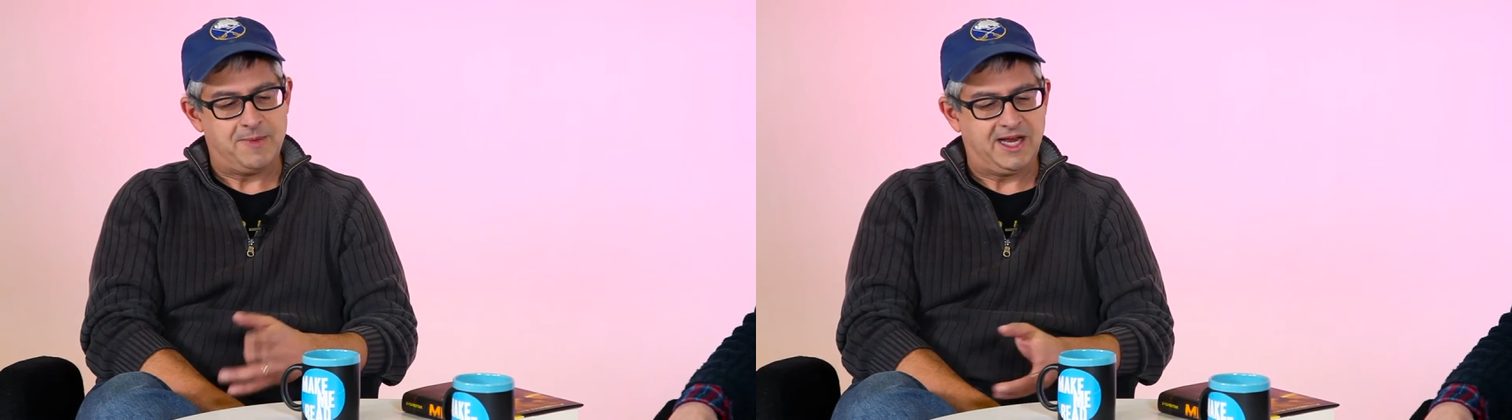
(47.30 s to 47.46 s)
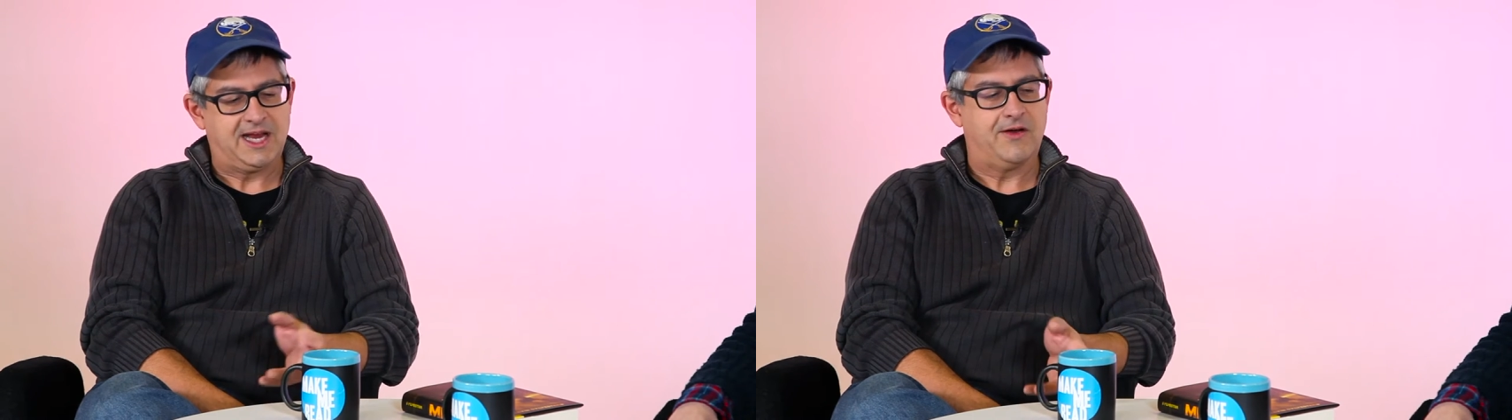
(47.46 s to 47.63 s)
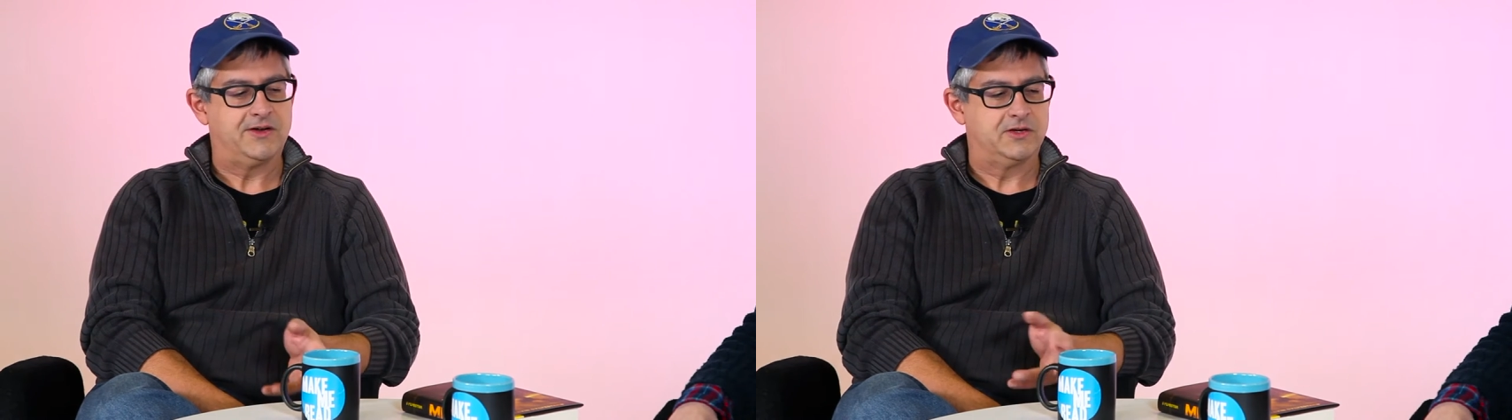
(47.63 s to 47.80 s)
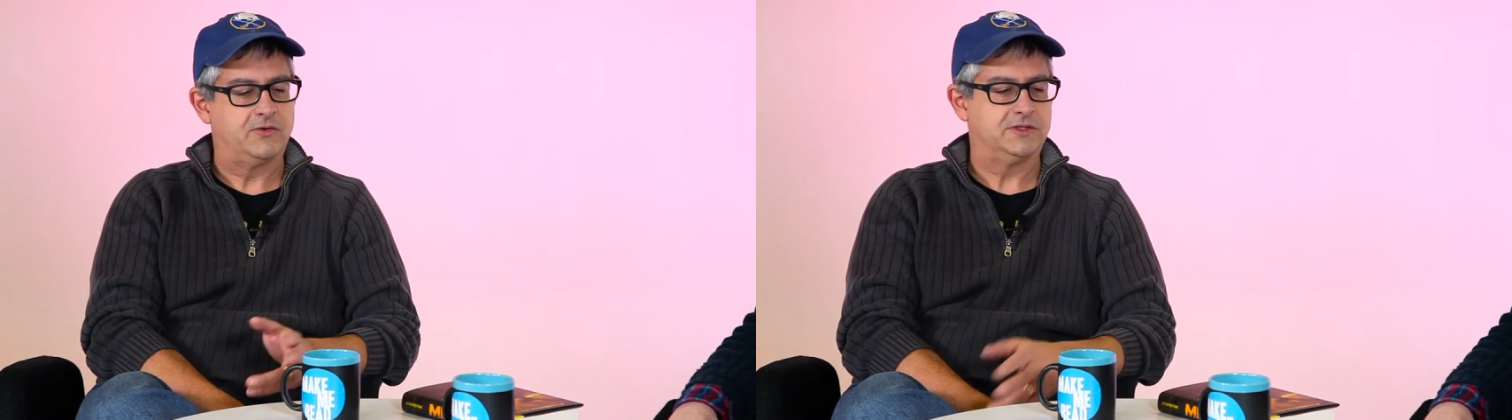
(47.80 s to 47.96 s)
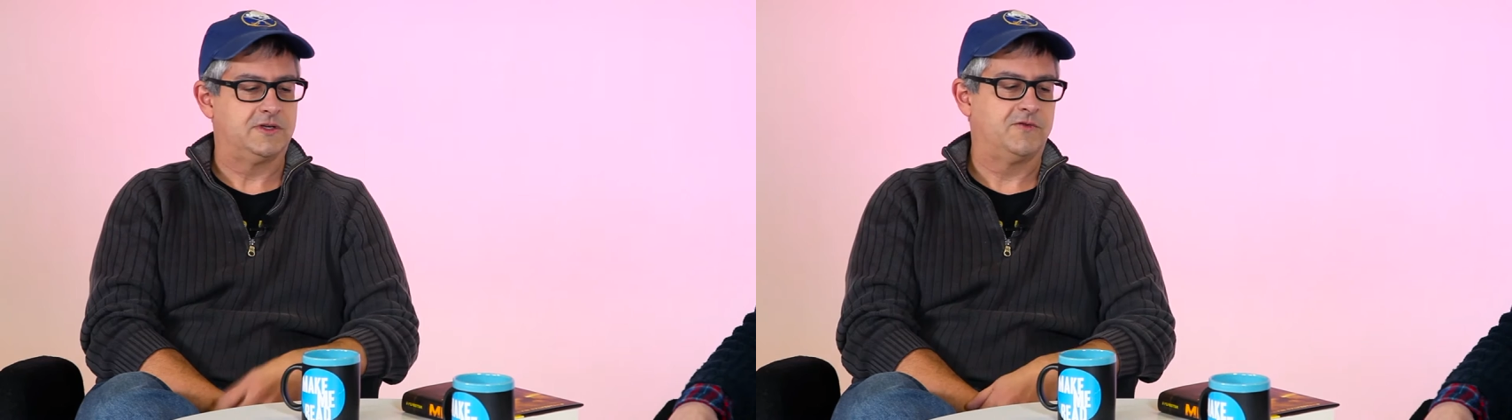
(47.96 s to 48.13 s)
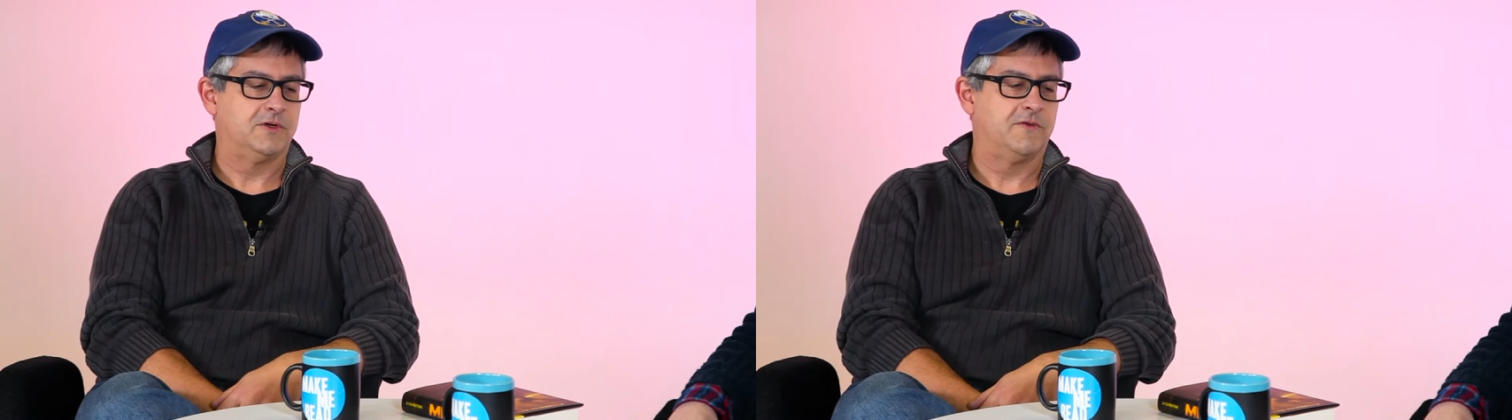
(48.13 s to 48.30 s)
main character,
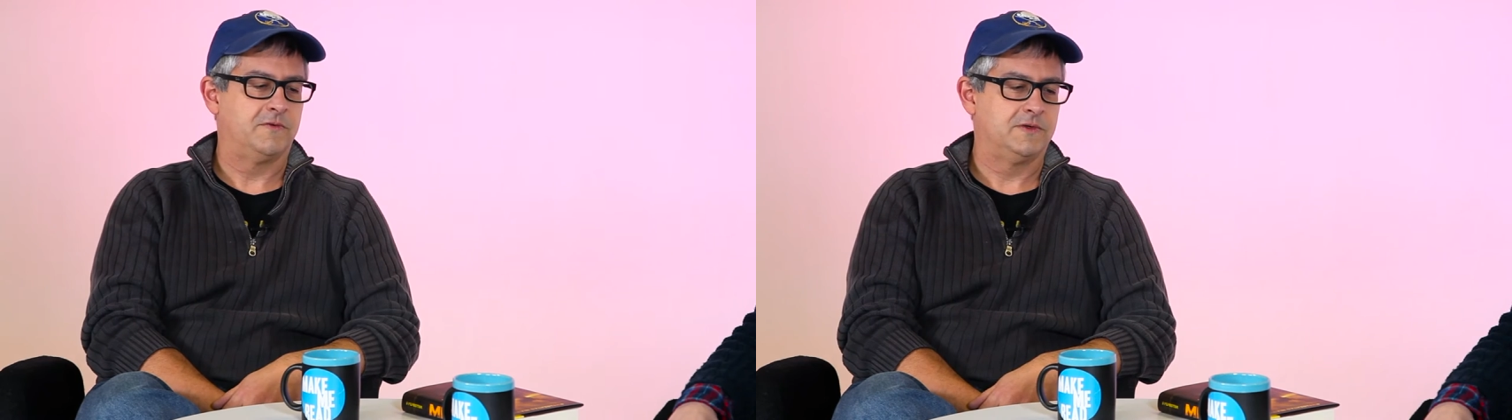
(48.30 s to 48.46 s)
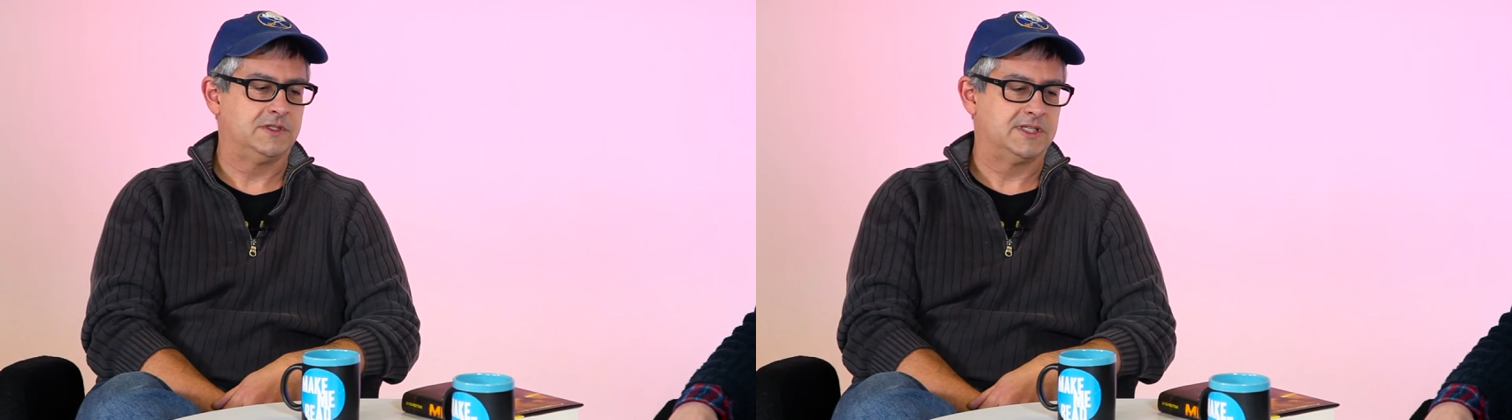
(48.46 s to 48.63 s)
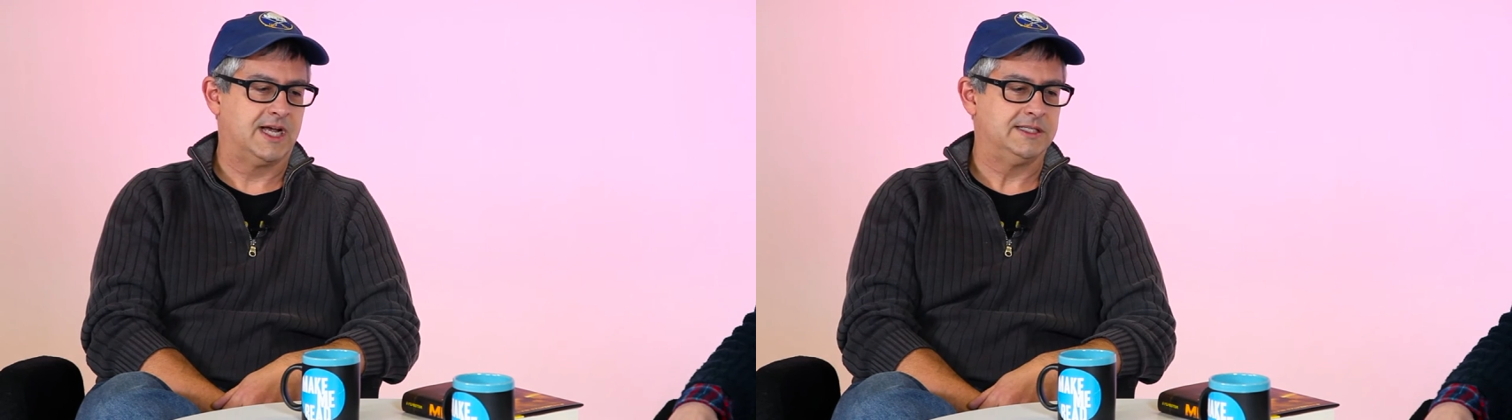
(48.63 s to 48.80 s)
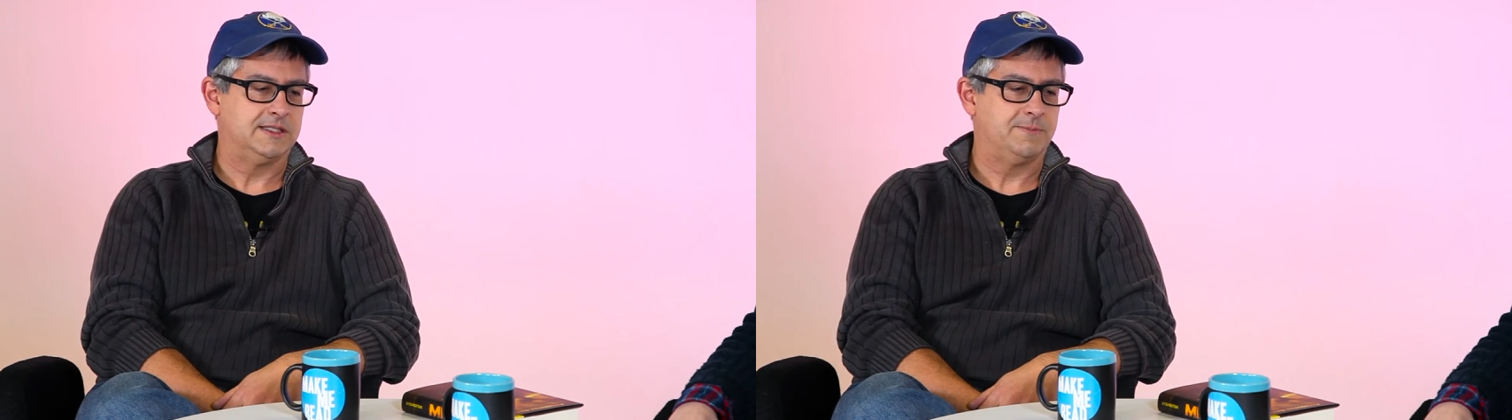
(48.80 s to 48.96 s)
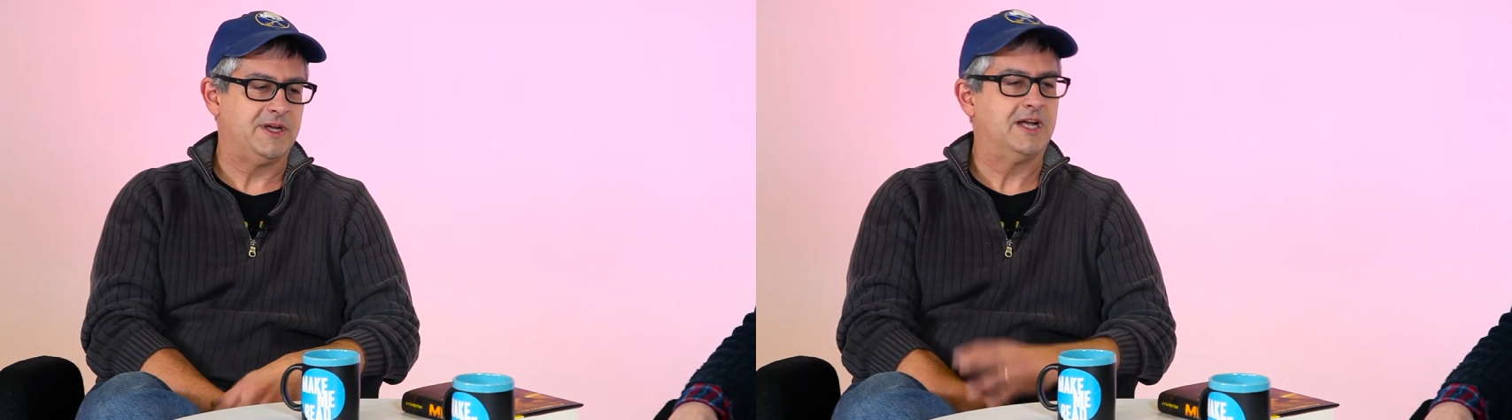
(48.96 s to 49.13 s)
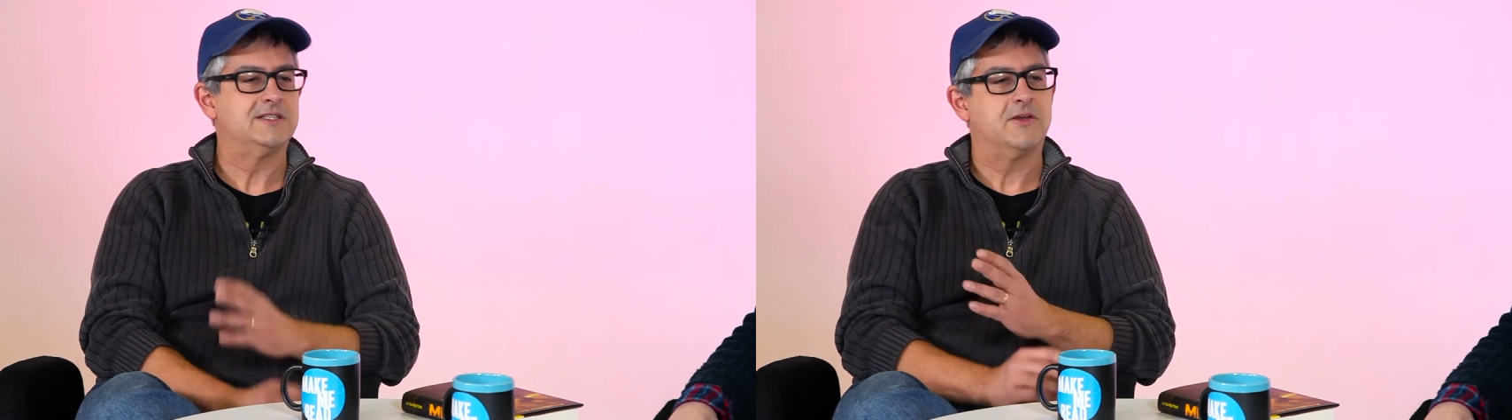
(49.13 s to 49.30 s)
Christopher, decides that
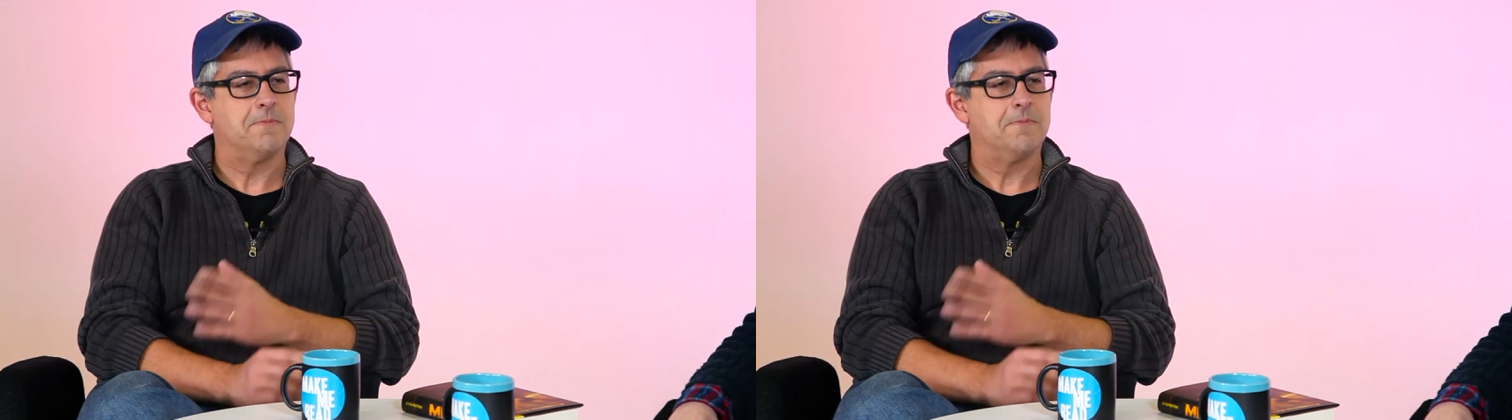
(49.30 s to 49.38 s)
because they're